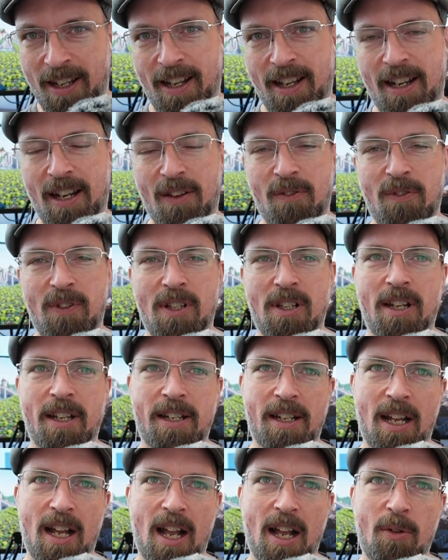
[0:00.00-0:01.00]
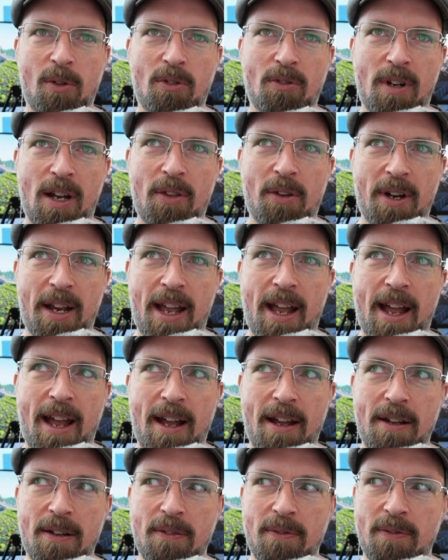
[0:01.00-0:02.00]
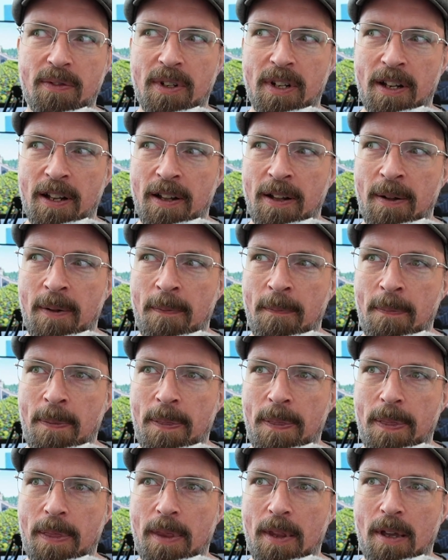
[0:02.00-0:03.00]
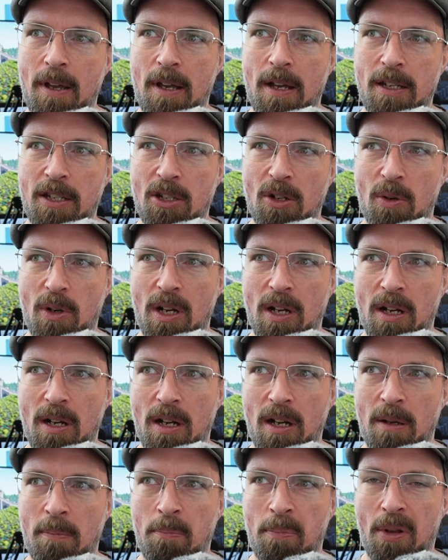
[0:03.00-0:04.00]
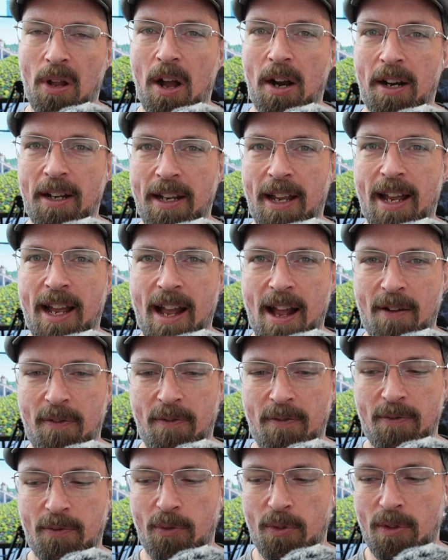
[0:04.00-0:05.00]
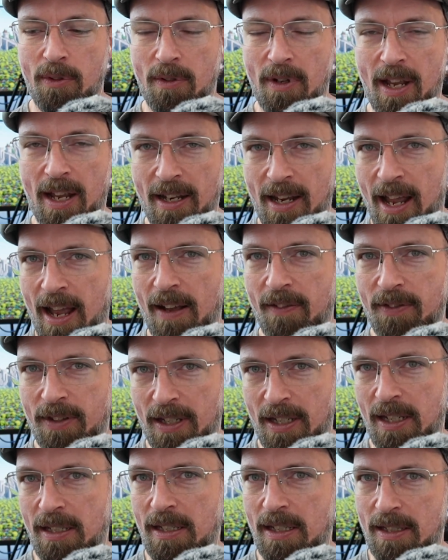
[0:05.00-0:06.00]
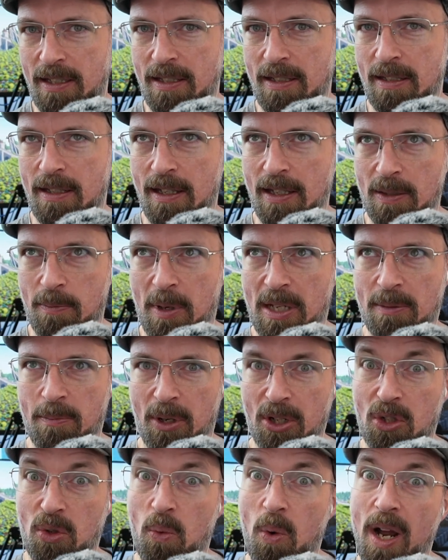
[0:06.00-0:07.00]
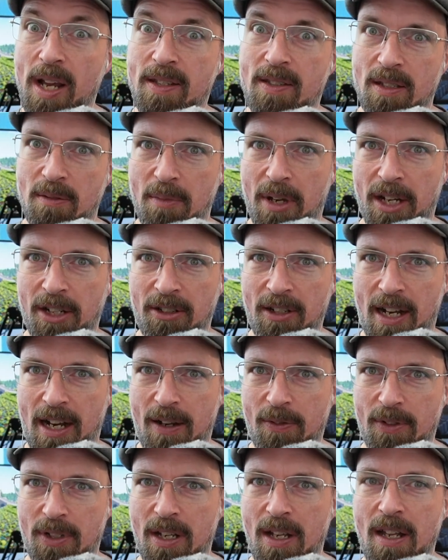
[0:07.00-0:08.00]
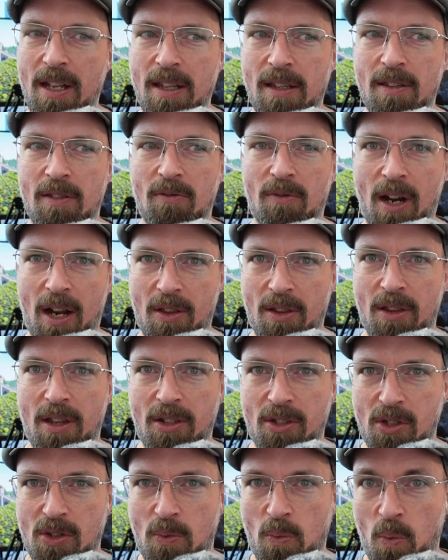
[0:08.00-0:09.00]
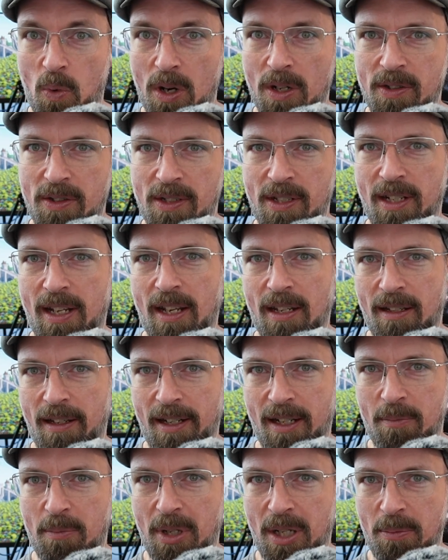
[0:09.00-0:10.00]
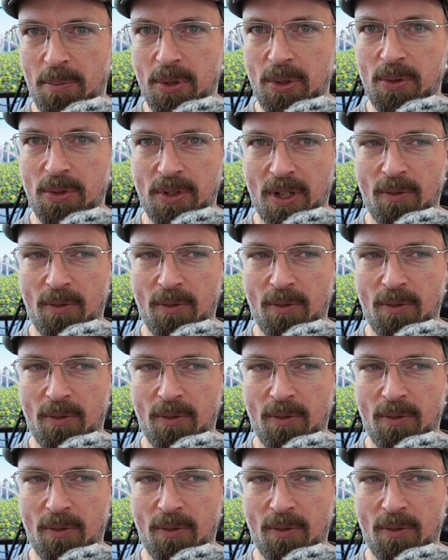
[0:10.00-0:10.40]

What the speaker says: And I feel like I would rather have, a block and a half and have to hit the spacebar twice in Minecraft rather than just once to get like a big boost.